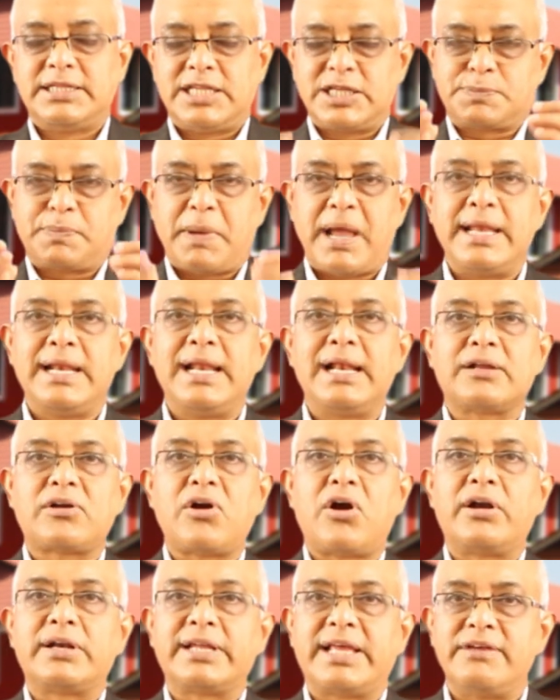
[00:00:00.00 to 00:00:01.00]
the spinal
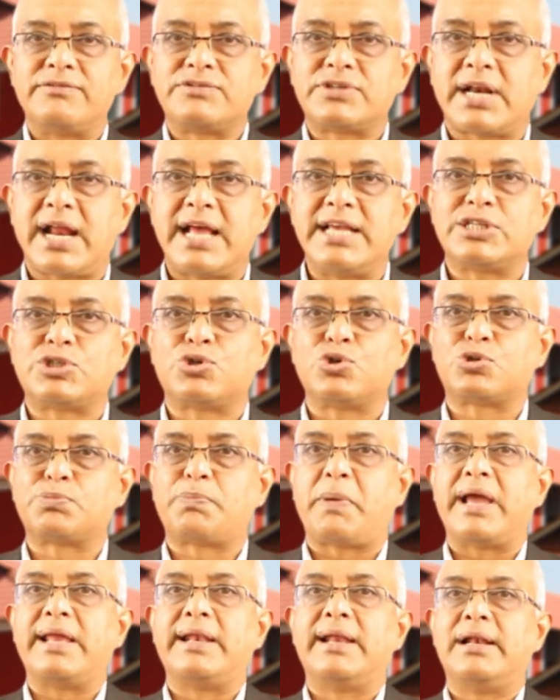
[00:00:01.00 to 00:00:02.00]
cord gives rise to
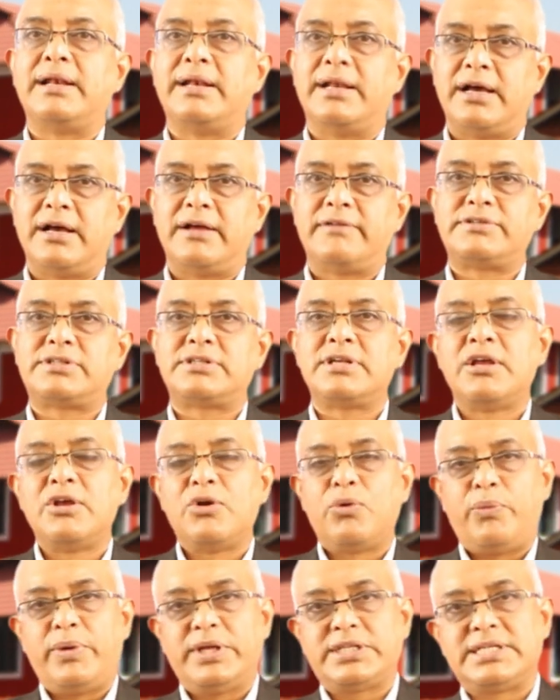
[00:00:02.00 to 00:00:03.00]
spinal nerves
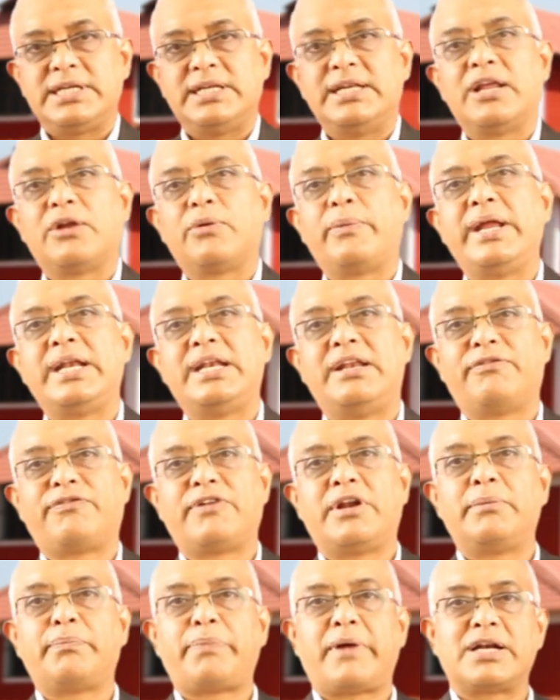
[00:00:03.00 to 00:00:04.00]
which innervate
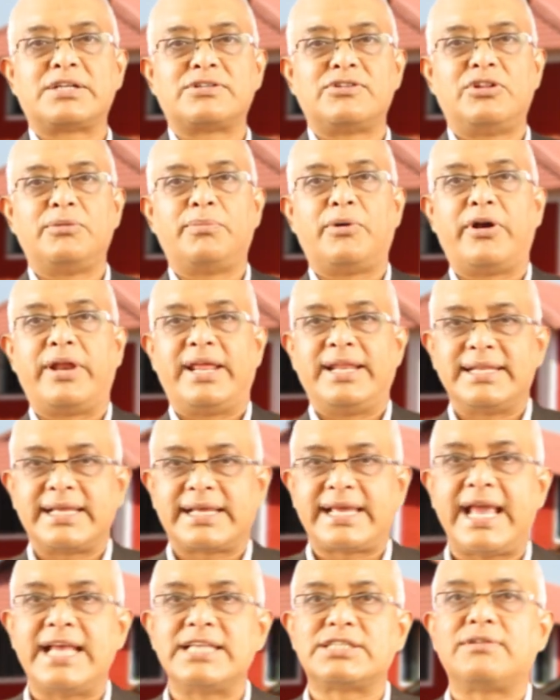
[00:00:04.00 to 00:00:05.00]
different parts of the body. In
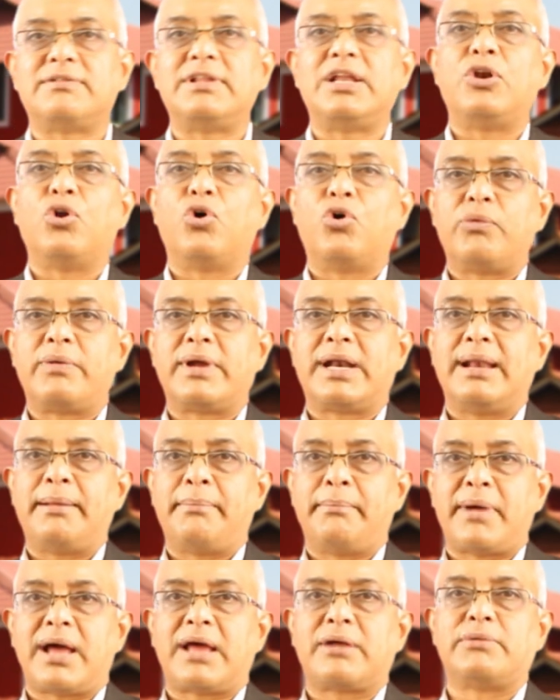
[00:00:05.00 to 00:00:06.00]
the case of the lower
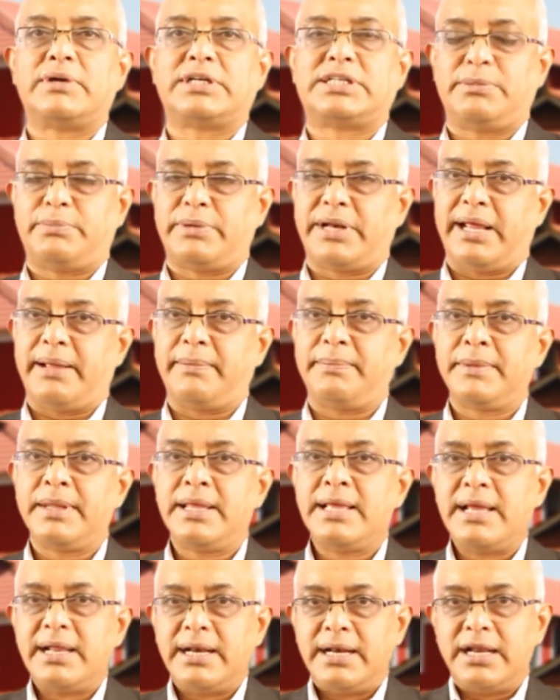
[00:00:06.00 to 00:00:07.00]
lumbar vertebrae,
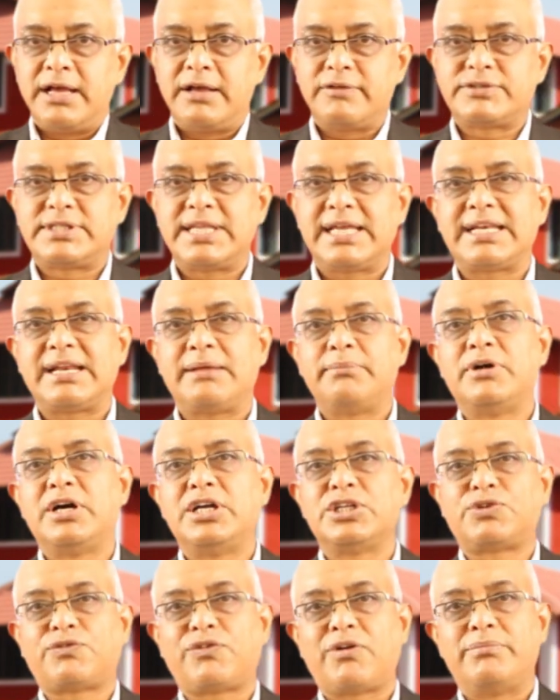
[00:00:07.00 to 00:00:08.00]
nerves that
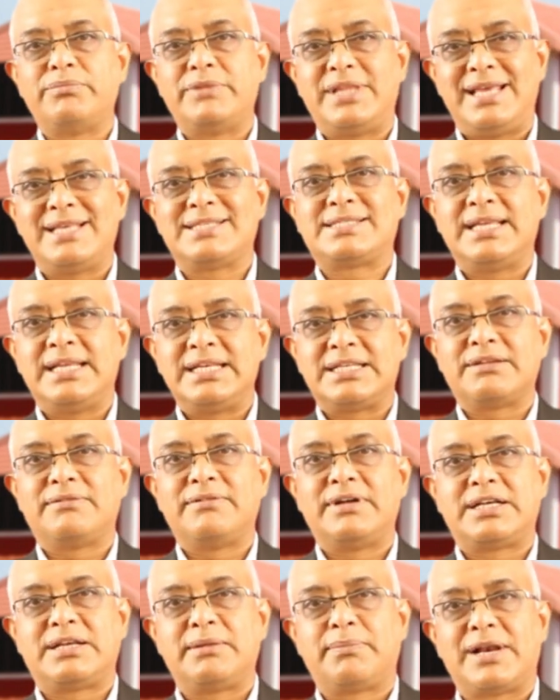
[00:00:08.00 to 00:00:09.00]
emerge from these
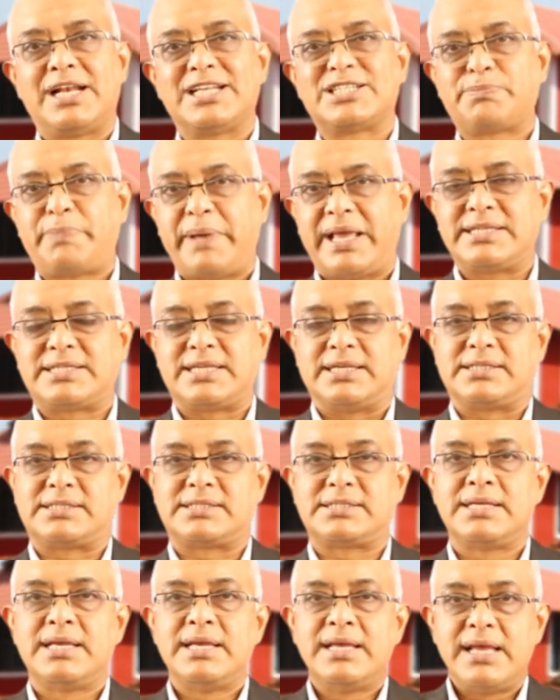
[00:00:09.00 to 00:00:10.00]
intervertebral
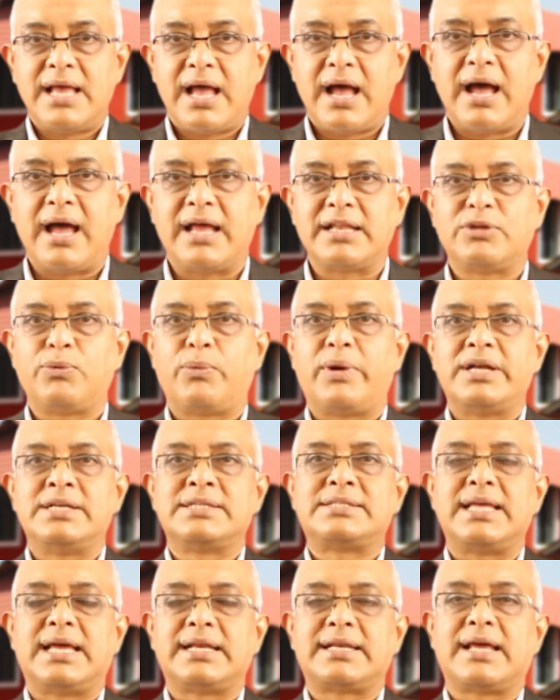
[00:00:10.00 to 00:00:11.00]
spaces are the
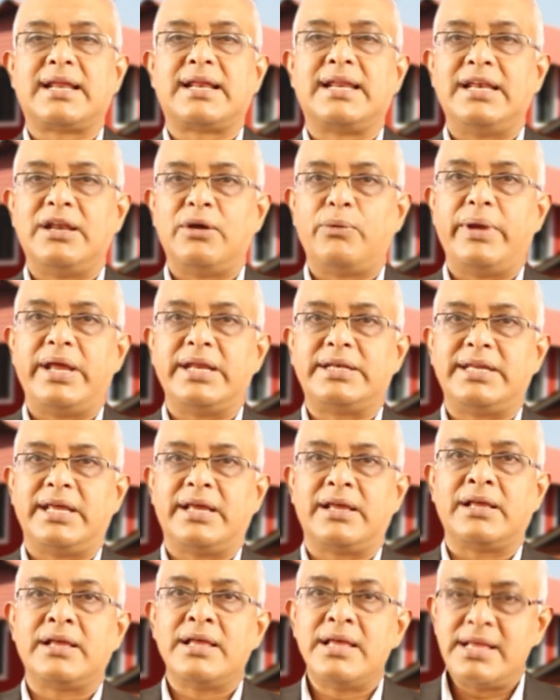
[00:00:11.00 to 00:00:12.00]
ones that are
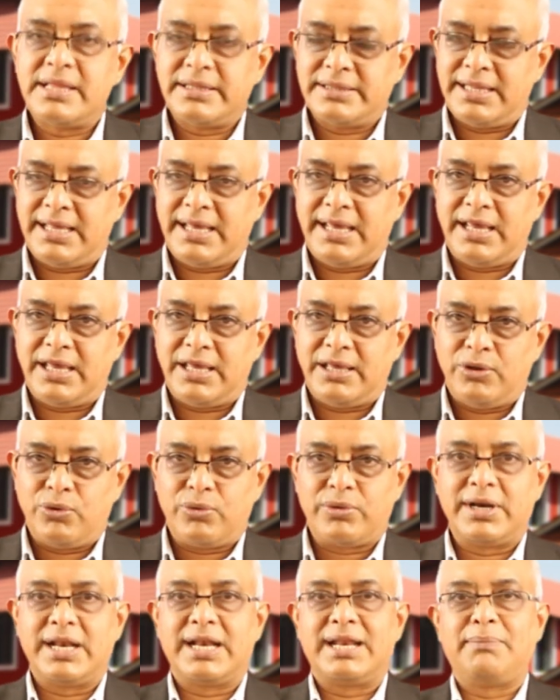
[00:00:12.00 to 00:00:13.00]
innervating the
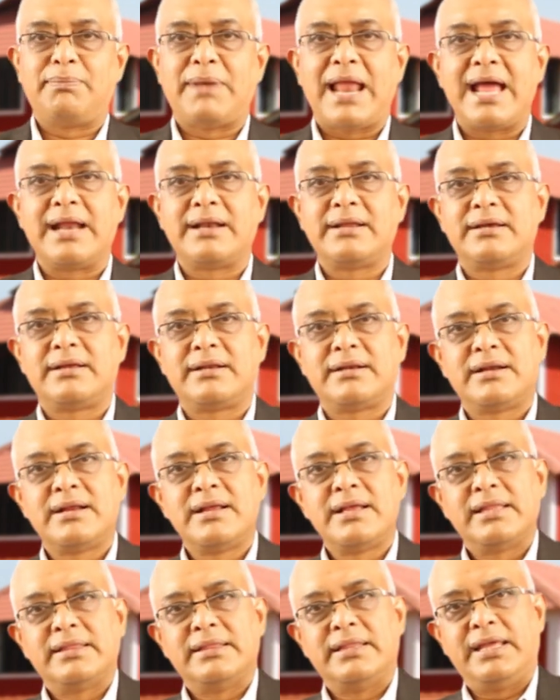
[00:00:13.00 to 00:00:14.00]
urinary bladder,
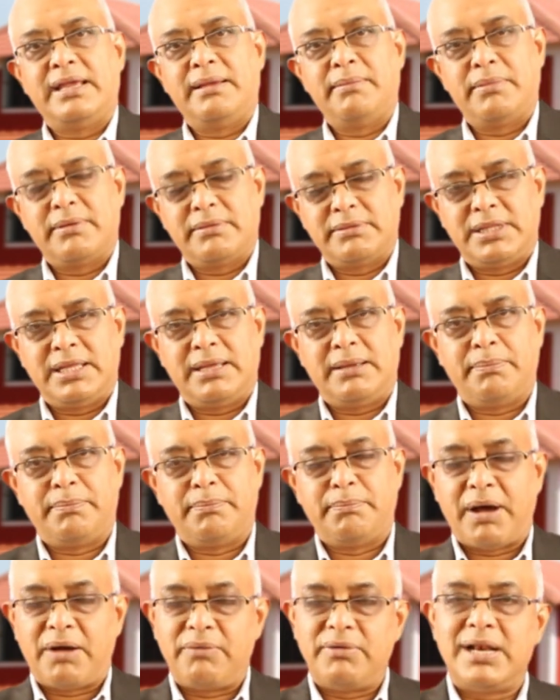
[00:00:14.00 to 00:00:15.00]

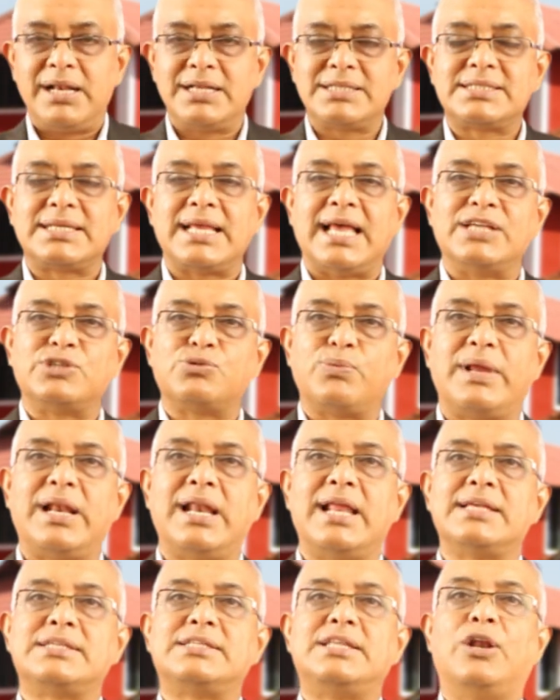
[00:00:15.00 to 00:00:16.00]
the bowels as
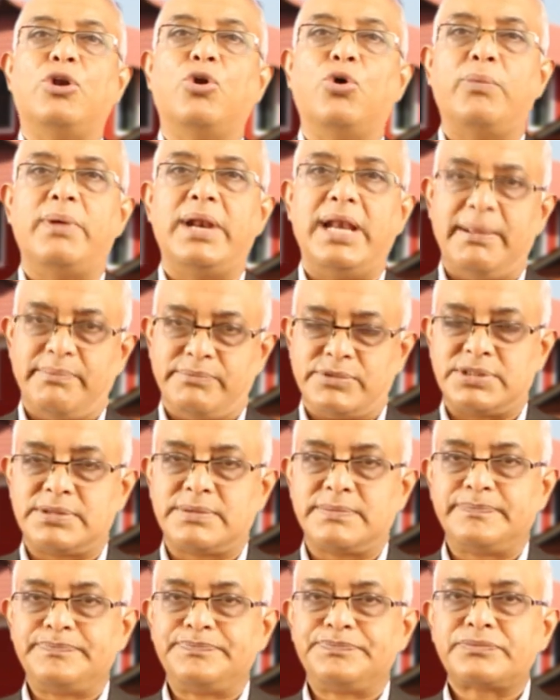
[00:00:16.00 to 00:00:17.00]
well as the lower
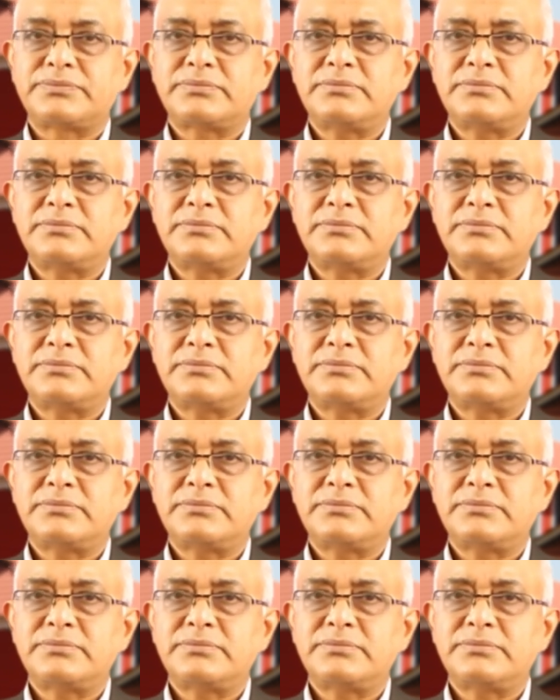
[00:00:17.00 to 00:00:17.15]
limbs.